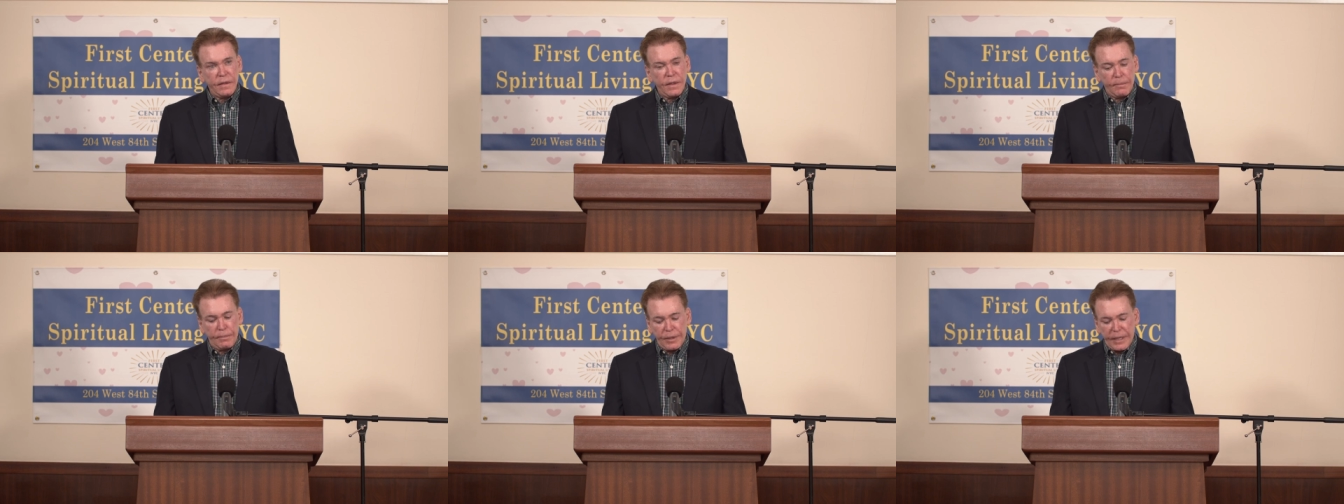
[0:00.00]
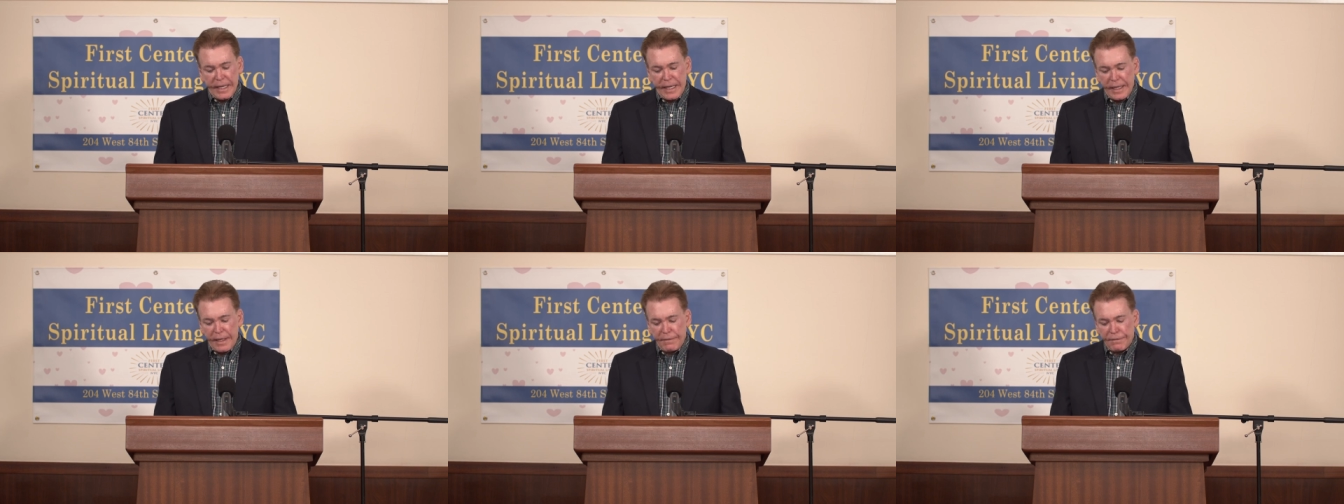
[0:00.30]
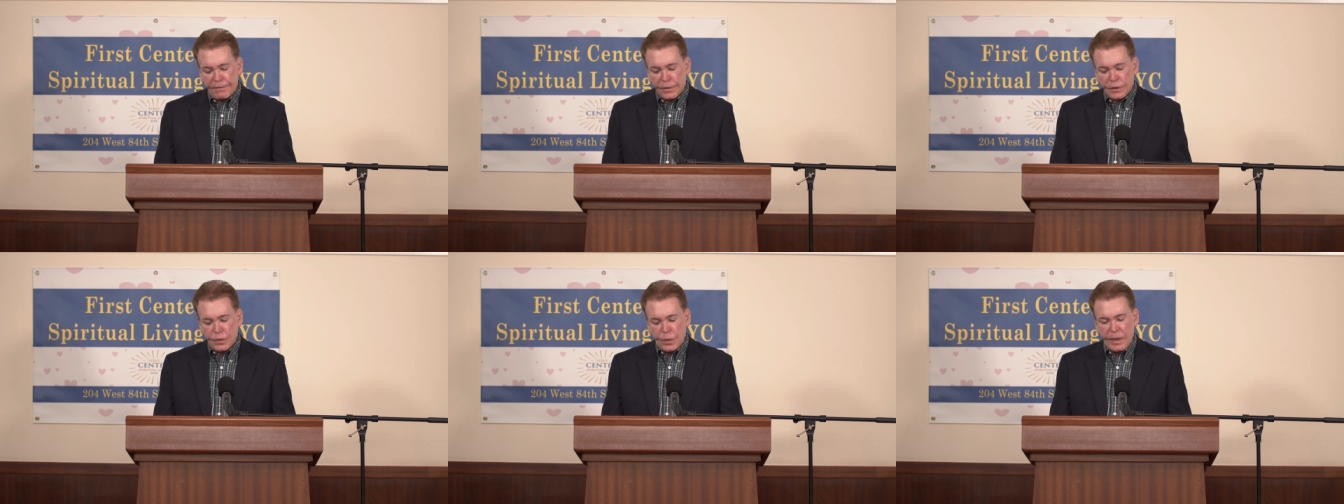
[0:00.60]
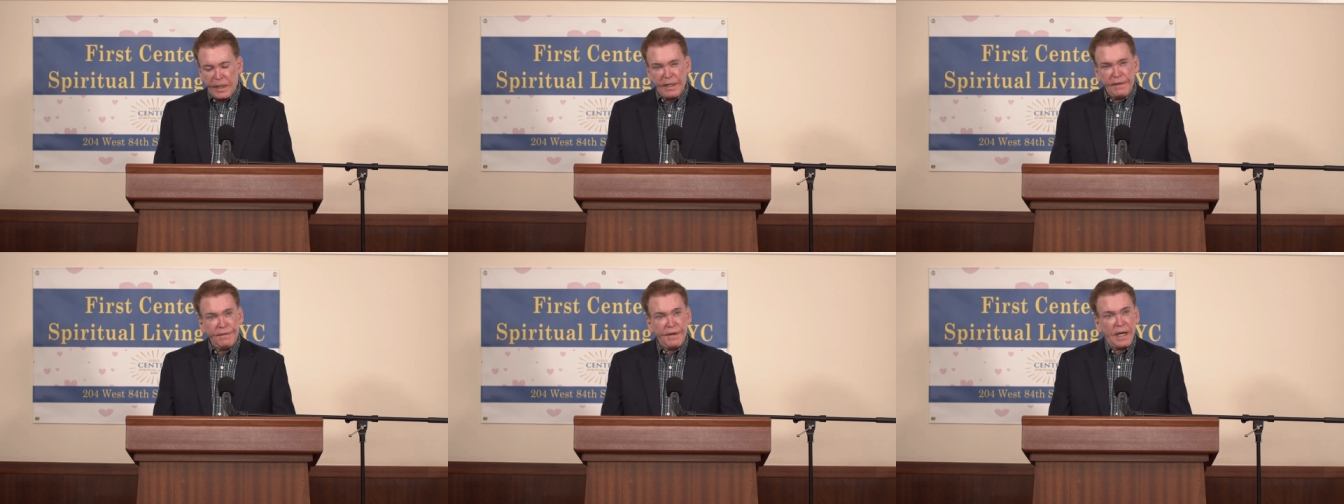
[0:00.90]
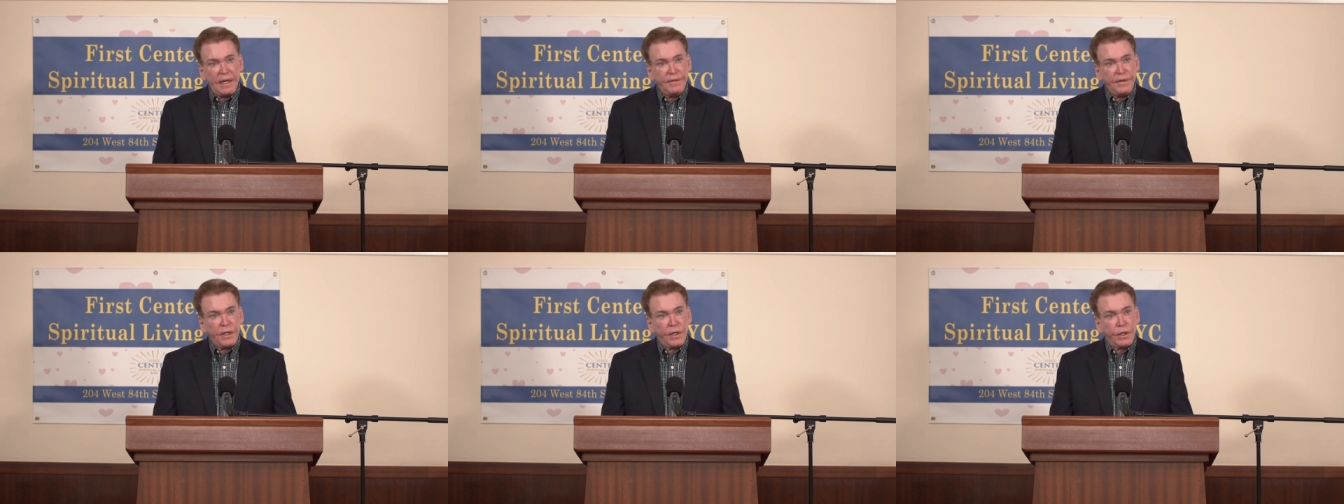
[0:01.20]
the planet for
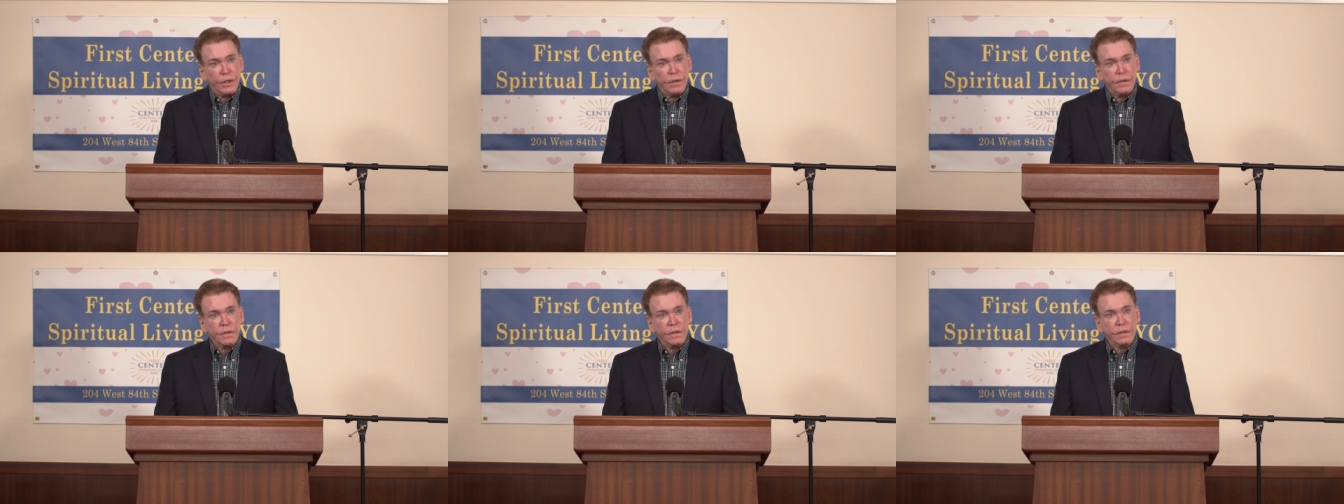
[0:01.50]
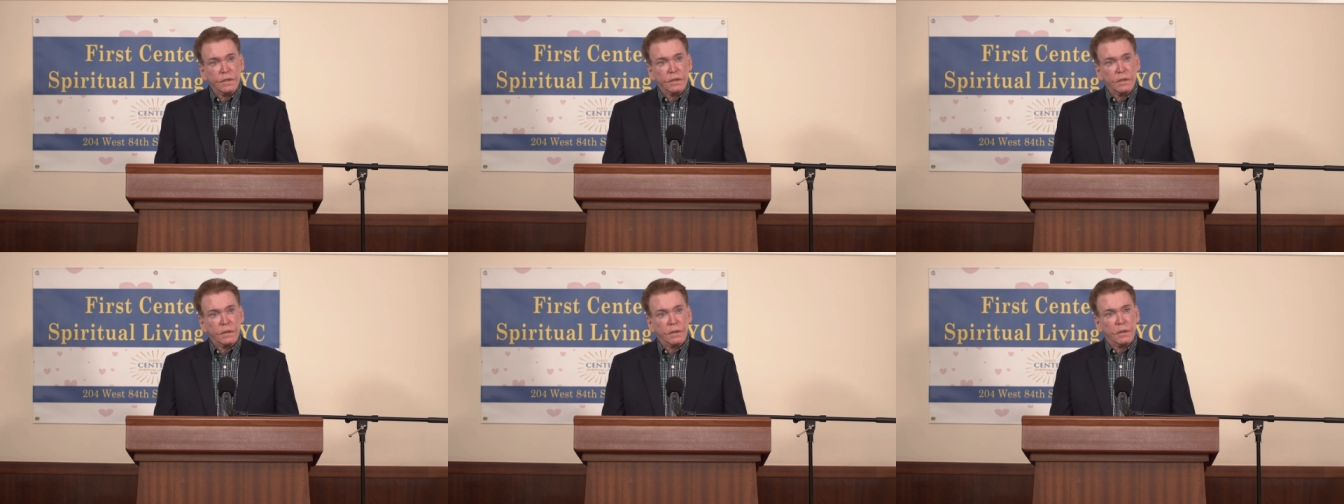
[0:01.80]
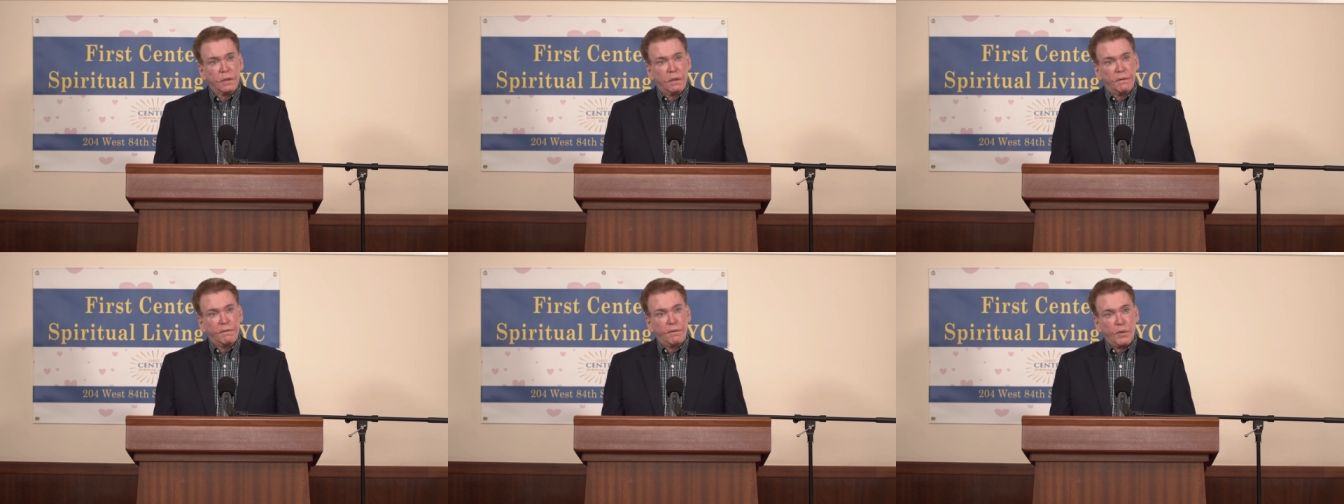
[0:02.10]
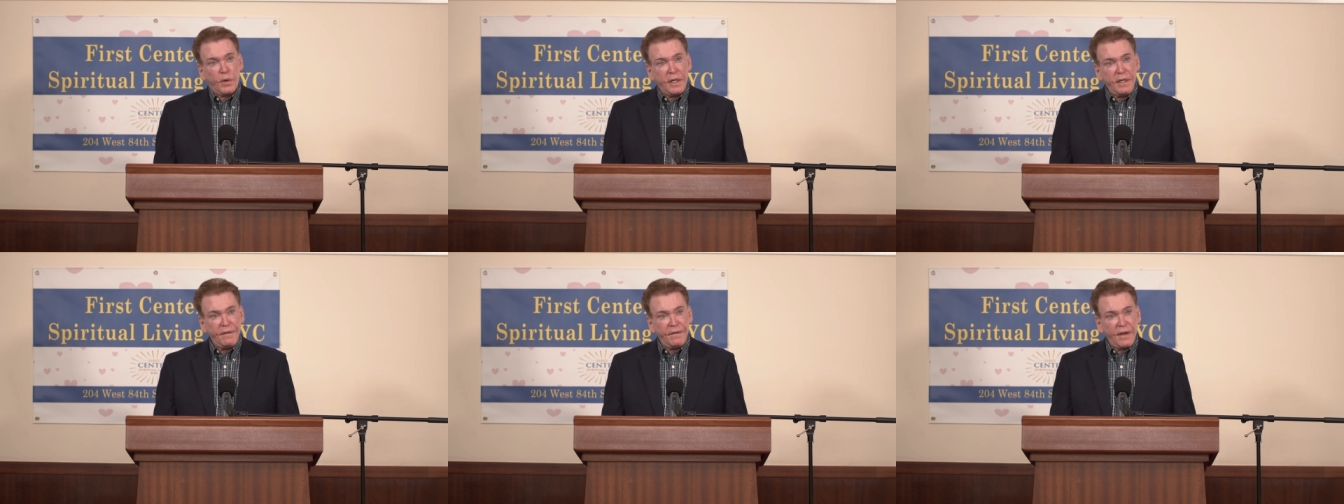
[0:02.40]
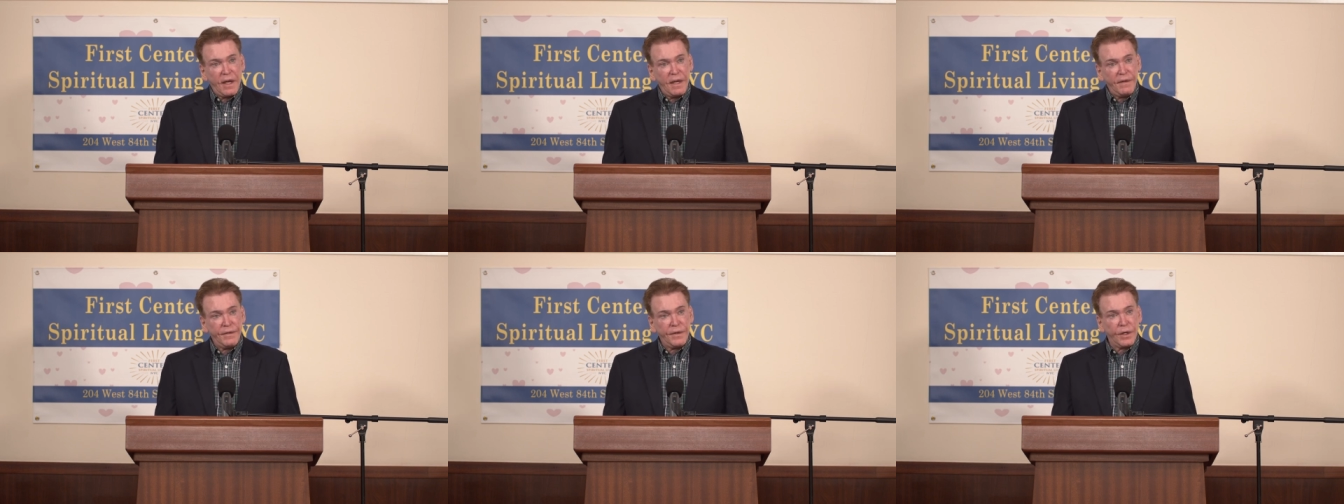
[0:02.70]
25 years or
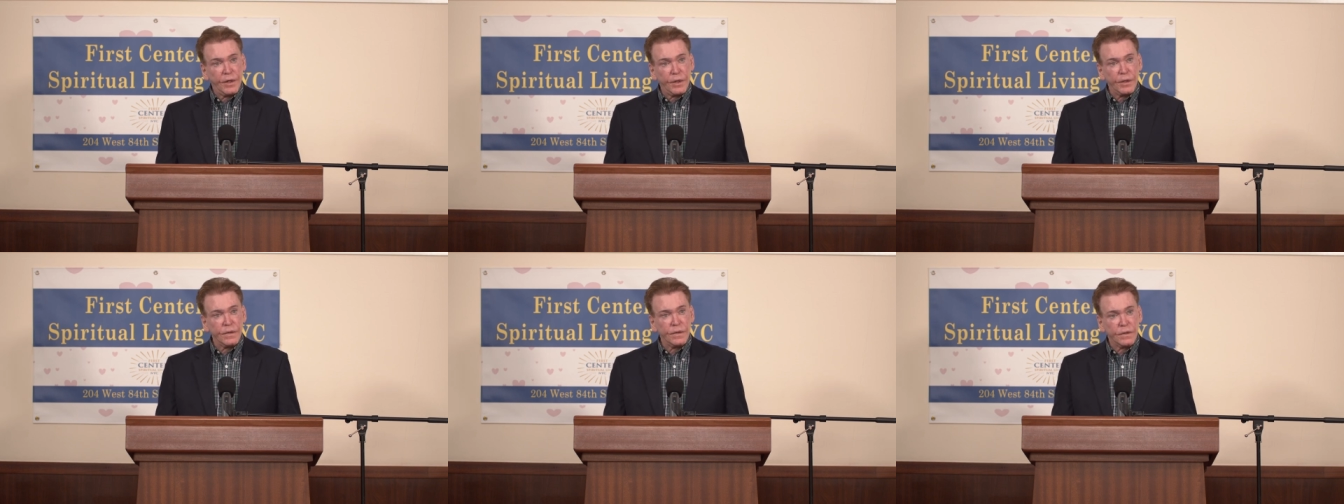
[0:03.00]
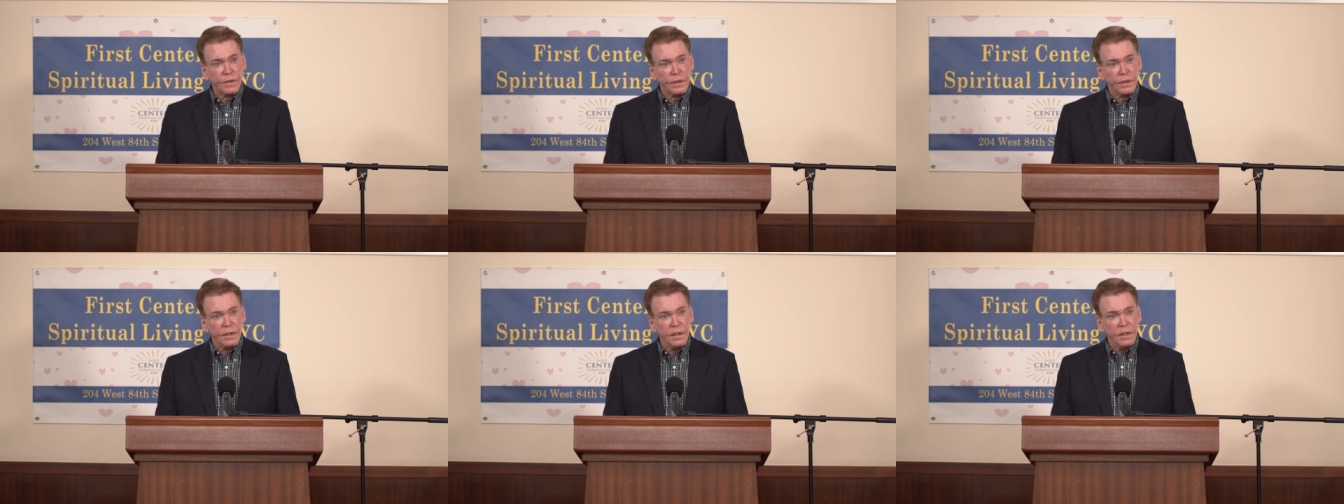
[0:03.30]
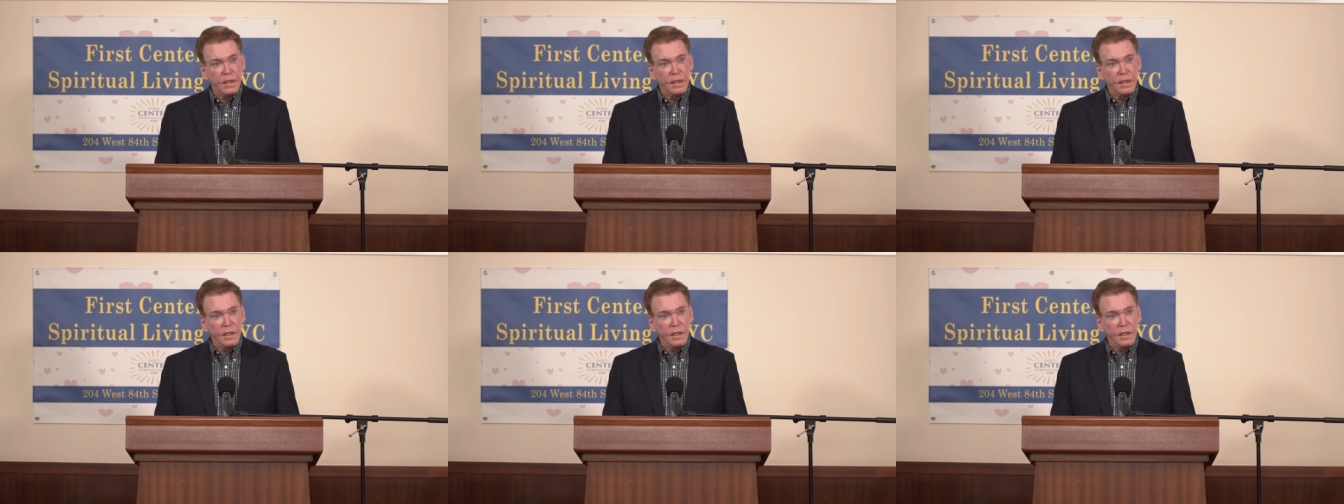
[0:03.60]
45 years or